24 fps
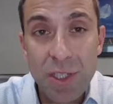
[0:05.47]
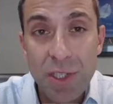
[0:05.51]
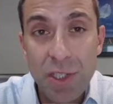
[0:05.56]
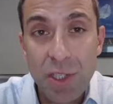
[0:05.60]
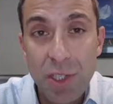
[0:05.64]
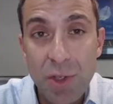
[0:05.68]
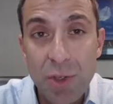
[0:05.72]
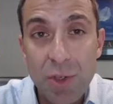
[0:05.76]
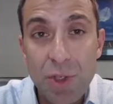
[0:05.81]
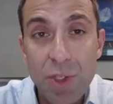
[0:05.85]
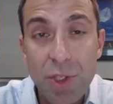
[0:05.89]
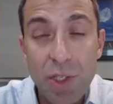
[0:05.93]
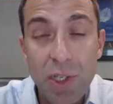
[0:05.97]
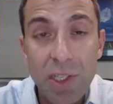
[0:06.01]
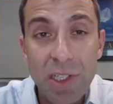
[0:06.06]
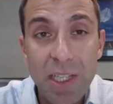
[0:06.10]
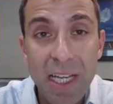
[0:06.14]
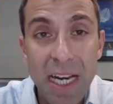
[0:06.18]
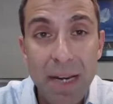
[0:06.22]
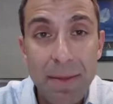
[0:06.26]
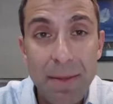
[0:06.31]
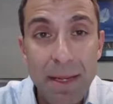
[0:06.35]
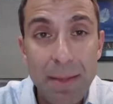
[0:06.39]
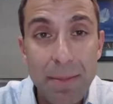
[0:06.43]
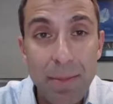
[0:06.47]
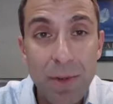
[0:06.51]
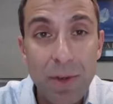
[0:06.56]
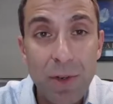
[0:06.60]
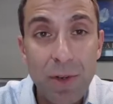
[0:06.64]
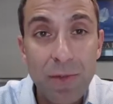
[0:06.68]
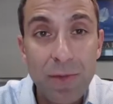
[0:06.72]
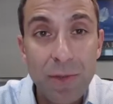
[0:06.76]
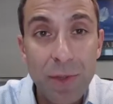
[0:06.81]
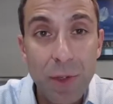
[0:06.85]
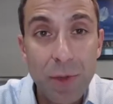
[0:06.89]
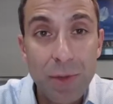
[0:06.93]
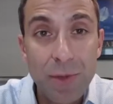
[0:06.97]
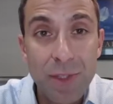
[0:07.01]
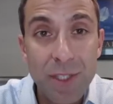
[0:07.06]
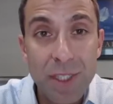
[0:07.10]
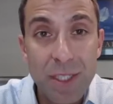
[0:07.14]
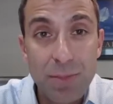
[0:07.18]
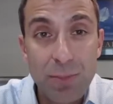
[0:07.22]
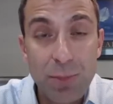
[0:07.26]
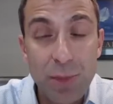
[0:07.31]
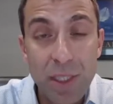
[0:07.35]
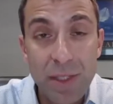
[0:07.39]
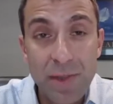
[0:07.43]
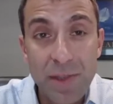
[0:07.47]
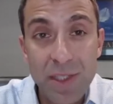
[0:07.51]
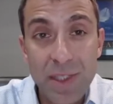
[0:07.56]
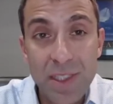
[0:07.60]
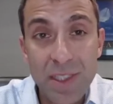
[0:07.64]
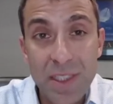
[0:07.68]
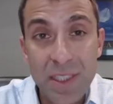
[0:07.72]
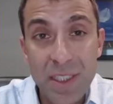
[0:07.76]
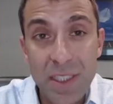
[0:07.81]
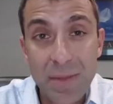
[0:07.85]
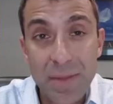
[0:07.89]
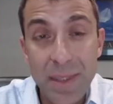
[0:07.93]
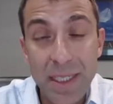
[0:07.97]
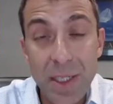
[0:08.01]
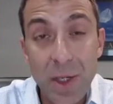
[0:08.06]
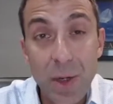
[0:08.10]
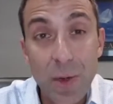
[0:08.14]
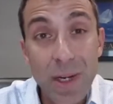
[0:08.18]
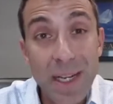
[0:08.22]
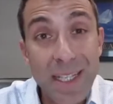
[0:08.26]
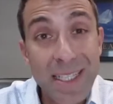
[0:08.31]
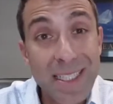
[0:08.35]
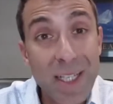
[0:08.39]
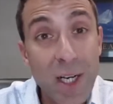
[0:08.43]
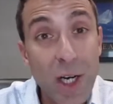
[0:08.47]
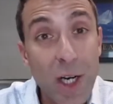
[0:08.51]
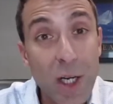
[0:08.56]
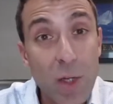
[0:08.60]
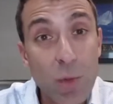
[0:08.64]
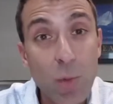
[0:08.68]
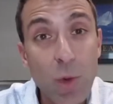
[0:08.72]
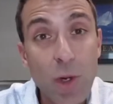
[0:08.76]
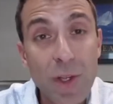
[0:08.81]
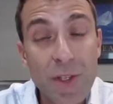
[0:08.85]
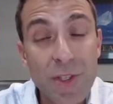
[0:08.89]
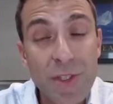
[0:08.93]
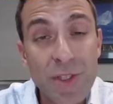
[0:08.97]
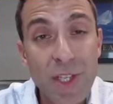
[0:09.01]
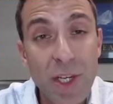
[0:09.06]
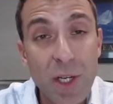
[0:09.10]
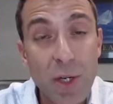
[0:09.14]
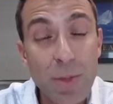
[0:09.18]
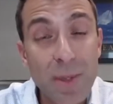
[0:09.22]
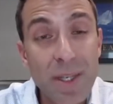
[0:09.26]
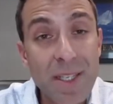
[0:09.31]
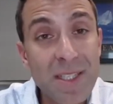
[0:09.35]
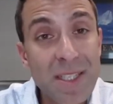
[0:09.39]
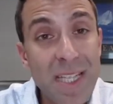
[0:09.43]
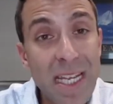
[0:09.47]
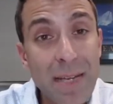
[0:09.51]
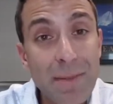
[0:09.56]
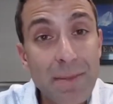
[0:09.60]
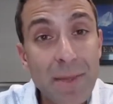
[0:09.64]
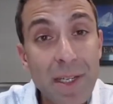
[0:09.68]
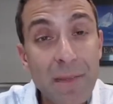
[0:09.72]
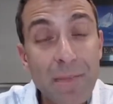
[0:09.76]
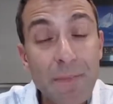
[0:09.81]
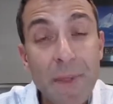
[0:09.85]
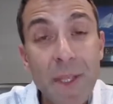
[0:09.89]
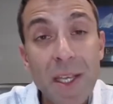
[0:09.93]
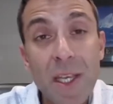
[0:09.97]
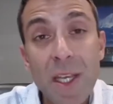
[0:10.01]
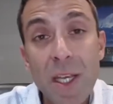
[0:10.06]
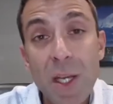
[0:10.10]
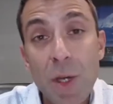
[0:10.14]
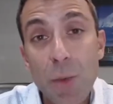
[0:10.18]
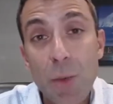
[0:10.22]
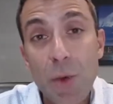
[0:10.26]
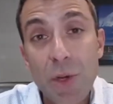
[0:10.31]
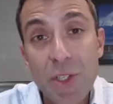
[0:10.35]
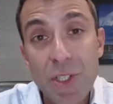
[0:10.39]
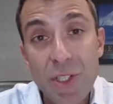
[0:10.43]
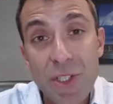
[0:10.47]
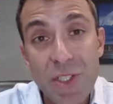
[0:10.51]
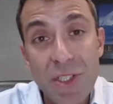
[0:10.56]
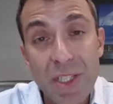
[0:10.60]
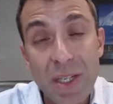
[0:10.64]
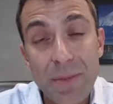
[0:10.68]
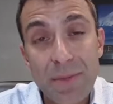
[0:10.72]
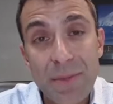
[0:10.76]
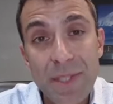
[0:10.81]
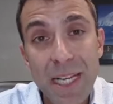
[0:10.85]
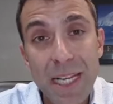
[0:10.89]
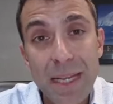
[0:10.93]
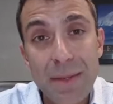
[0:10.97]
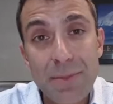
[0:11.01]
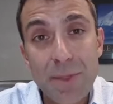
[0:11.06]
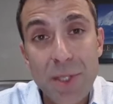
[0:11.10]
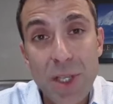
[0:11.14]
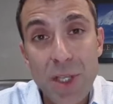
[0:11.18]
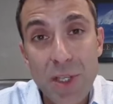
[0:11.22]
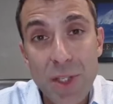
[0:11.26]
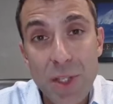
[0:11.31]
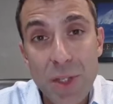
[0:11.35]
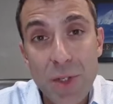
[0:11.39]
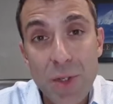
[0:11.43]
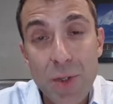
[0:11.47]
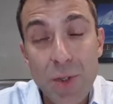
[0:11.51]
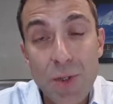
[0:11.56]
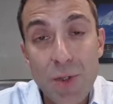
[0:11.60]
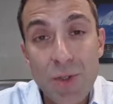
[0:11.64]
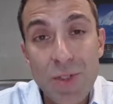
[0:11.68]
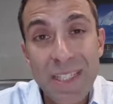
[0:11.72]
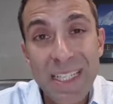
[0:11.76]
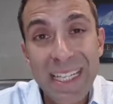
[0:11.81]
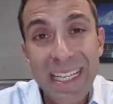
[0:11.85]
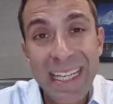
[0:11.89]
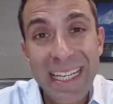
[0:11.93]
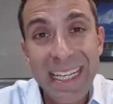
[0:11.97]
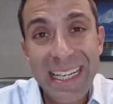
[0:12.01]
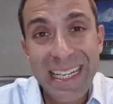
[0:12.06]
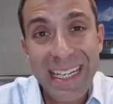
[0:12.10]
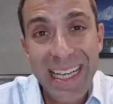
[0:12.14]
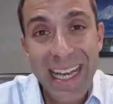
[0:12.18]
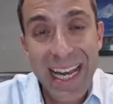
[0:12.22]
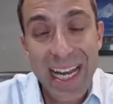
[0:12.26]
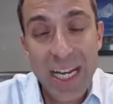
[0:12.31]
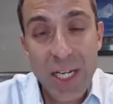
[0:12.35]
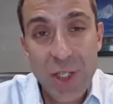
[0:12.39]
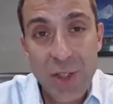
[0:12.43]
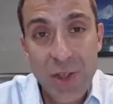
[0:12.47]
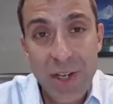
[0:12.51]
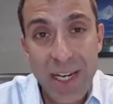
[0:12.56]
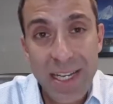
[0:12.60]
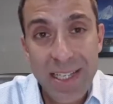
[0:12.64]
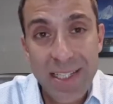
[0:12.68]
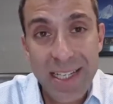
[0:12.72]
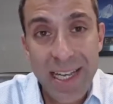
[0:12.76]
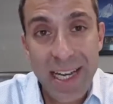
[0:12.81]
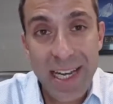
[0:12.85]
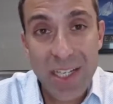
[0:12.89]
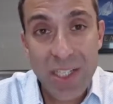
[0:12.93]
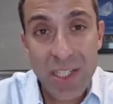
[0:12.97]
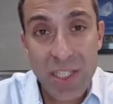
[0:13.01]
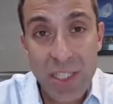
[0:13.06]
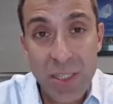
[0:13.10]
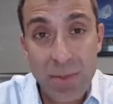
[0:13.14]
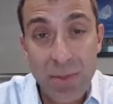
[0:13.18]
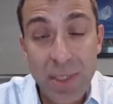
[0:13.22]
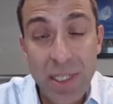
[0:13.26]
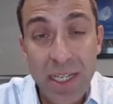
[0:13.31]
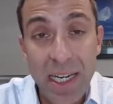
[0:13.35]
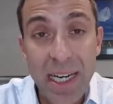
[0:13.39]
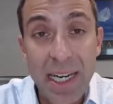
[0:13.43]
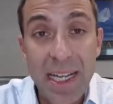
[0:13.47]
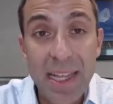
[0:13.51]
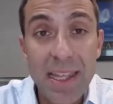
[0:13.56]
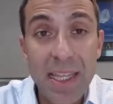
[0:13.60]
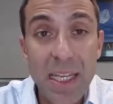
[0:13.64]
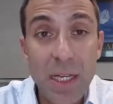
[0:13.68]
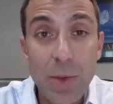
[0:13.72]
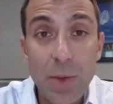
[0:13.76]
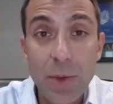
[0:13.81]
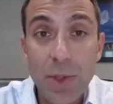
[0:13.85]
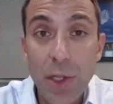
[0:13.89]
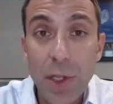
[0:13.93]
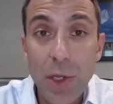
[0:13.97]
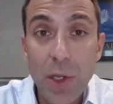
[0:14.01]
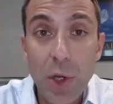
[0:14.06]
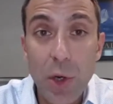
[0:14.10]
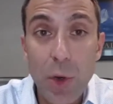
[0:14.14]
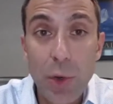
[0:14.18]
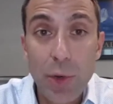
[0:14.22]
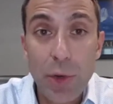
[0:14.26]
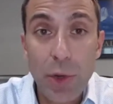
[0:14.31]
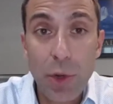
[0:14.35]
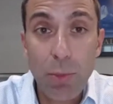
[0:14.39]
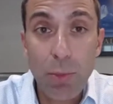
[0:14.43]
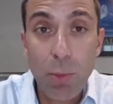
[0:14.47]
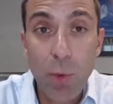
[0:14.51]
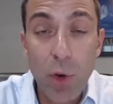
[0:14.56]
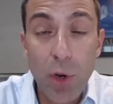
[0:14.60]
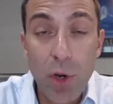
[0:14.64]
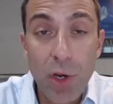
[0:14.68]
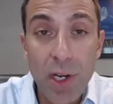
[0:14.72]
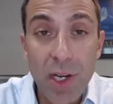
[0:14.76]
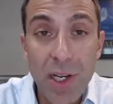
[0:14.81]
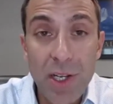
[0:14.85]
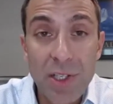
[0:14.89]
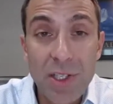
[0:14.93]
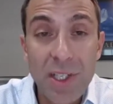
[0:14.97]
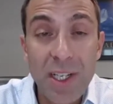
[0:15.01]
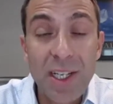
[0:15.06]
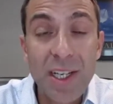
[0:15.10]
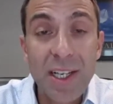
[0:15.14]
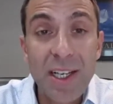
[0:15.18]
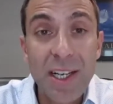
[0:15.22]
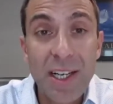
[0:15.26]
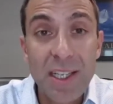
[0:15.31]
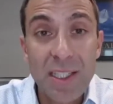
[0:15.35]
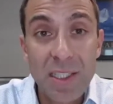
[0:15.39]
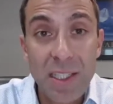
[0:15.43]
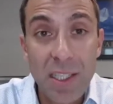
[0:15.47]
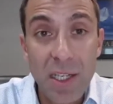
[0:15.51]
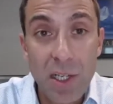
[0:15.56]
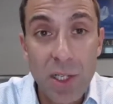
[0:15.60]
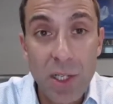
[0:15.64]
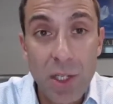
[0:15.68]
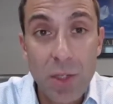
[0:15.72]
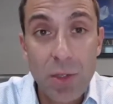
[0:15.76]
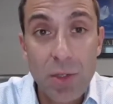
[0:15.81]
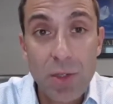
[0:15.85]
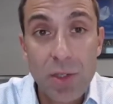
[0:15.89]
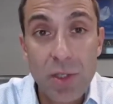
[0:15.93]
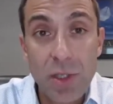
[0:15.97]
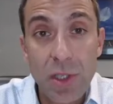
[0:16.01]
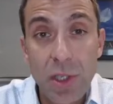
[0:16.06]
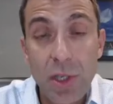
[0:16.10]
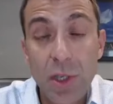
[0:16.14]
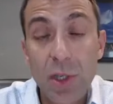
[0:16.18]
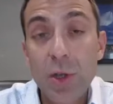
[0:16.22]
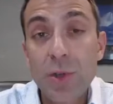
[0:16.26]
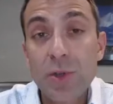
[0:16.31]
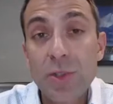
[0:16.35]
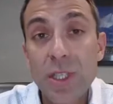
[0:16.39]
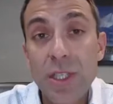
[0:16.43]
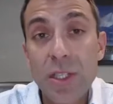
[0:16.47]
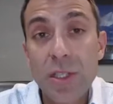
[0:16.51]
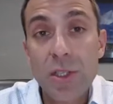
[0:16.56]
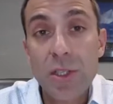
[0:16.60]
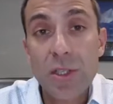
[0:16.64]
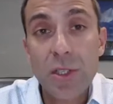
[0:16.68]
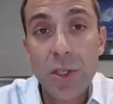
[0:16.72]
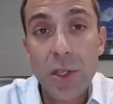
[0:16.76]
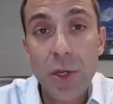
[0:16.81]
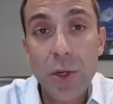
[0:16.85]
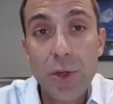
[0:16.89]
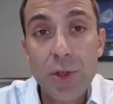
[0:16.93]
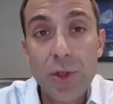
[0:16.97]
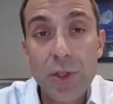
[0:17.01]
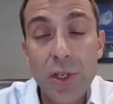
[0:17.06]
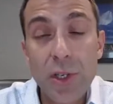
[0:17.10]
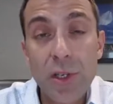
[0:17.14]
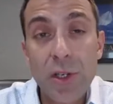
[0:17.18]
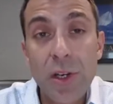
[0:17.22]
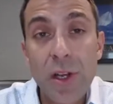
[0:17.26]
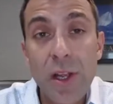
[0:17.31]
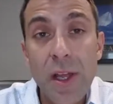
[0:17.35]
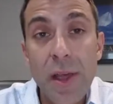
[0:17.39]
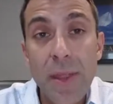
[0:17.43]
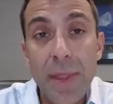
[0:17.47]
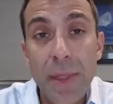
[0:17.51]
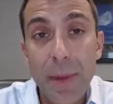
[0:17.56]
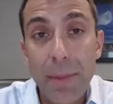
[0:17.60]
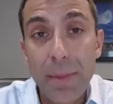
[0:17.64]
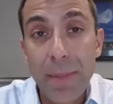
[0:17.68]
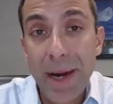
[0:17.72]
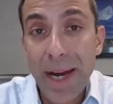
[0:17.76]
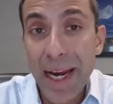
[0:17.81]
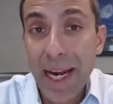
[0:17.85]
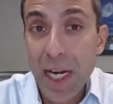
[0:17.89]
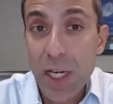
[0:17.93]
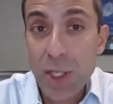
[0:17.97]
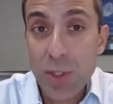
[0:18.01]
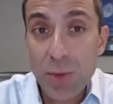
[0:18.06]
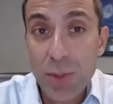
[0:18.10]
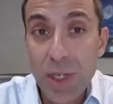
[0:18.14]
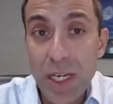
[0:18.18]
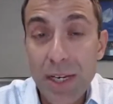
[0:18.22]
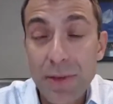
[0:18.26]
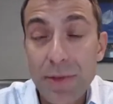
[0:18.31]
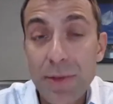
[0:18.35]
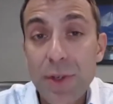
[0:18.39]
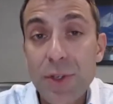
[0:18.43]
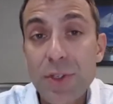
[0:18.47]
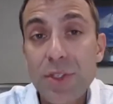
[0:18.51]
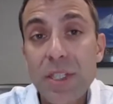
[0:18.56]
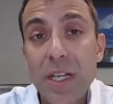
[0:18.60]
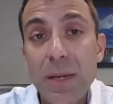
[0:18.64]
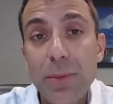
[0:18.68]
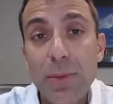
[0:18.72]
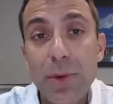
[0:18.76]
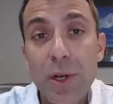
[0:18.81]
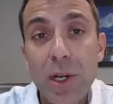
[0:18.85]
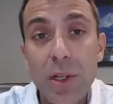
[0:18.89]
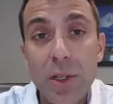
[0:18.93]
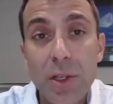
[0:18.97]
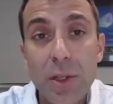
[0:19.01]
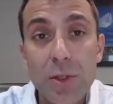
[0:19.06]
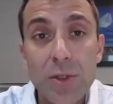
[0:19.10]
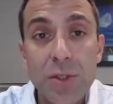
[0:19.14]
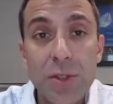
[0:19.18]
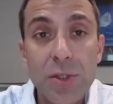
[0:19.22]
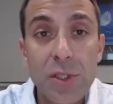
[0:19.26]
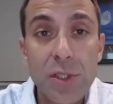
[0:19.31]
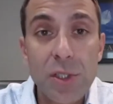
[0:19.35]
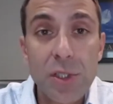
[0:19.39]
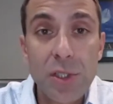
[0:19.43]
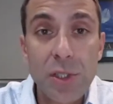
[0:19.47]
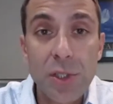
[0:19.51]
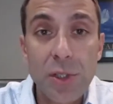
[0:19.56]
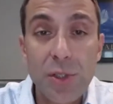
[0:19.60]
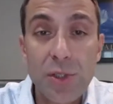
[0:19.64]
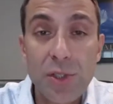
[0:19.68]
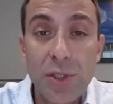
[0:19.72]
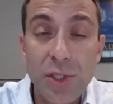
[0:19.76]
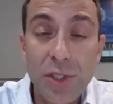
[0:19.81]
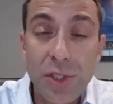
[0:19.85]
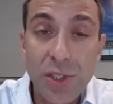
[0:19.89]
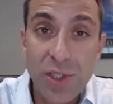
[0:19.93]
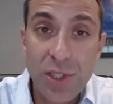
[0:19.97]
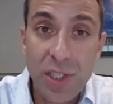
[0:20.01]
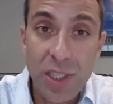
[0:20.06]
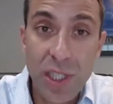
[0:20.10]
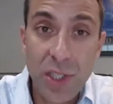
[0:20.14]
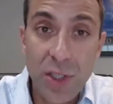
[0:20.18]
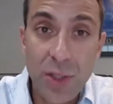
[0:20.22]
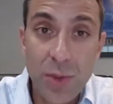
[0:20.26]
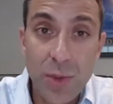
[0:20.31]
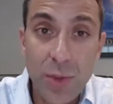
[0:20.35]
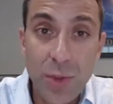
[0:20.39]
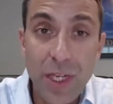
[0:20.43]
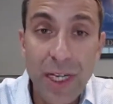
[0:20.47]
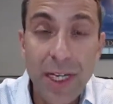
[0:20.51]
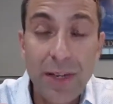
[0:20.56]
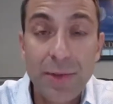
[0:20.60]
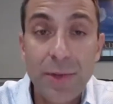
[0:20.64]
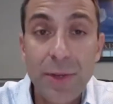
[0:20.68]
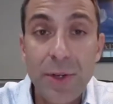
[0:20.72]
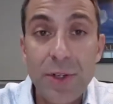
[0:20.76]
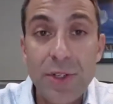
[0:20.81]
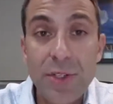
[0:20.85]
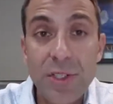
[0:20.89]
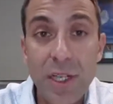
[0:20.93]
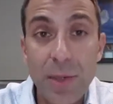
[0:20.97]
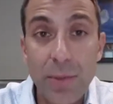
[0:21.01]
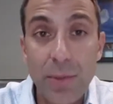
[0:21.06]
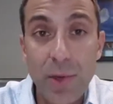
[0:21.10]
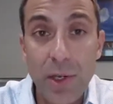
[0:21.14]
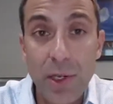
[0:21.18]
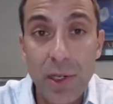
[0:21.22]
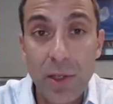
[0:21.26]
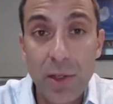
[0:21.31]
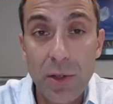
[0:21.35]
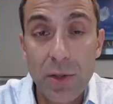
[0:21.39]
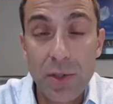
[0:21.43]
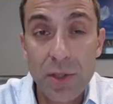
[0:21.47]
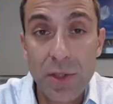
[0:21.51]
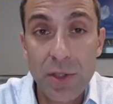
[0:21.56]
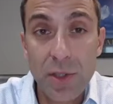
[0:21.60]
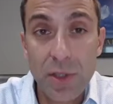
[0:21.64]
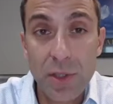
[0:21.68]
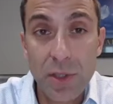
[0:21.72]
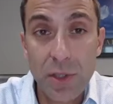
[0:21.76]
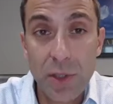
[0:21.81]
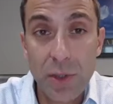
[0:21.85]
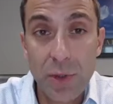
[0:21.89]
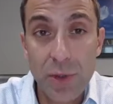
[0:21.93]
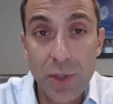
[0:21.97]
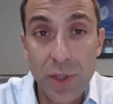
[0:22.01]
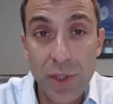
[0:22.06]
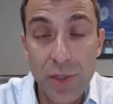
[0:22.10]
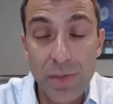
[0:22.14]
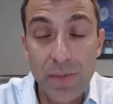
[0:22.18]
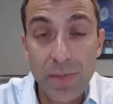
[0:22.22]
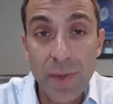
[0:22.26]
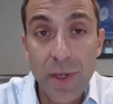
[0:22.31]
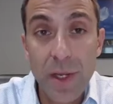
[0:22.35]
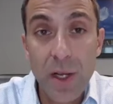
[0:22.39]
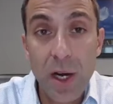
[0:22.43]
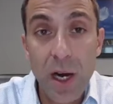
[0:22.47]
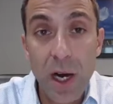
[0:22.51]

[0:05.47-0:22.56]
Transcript: disclosure. A lot of people have known this previously to be known as the HUD-1 settlement statement, which is sometimes used in cash transactions, but anything with a loan or mortgage is going to use the closing disclosure. The buyers will have their separate closing disclosure. Sellers will have their separate closing disclosure.